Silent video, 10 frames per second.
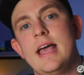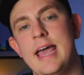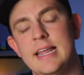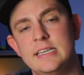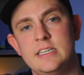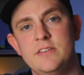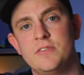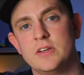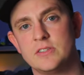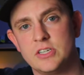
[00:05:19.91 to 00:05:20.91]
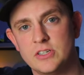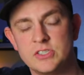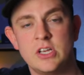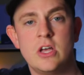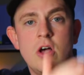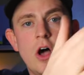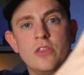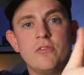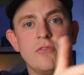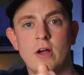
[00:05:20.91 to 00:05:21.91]
ND filters
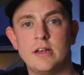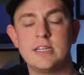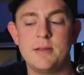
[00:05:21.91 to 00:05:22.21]
on the front.